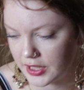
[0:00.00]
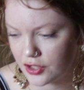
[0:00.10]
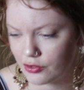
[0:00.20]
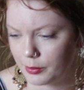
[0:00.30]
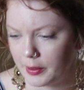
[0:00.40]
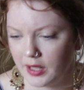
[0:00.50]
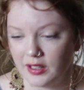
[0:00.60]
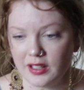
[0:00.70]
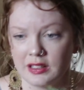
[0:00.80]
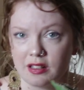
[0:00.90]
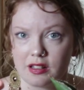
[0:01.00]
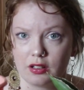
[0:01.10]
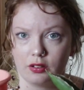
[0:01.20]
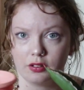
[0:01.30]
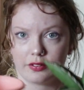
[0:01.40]
I just repot it in this
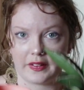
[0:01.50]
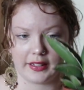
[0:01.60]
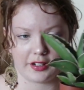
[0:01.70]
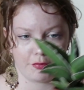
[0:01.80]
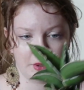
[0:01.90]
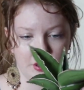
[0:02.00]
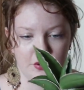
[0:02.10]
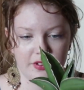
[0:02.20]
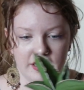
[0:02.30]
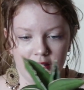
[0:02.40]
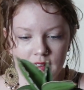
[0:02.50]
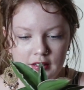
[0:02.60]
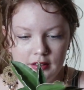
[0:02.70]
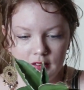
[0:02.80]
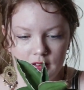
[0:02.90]
little thing I've been using?
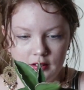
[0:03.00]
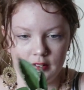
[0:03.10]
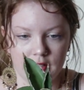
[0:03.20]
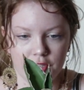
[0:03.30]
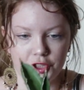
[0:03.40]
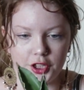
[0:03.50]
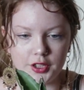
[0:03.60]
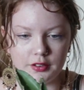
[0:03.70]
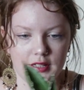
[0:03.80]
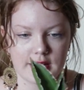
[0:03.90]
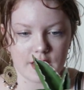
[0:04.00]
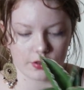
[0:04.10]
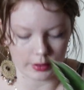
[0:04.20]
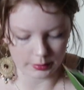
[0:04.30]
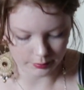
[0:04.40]
Sure, let's
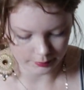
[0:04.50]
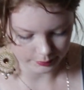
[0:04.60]
do it.